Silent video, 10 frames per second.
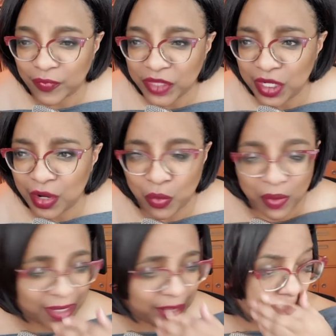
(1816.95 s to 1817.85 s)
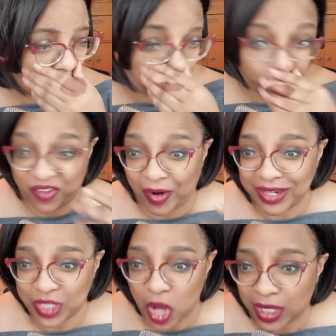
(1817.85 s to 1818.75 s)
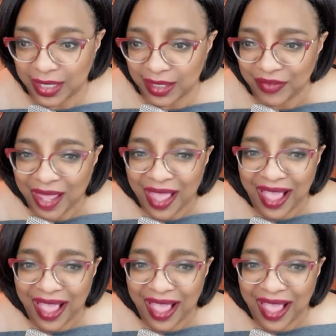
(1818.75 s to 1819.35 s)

you know, you know, I'm very talkative.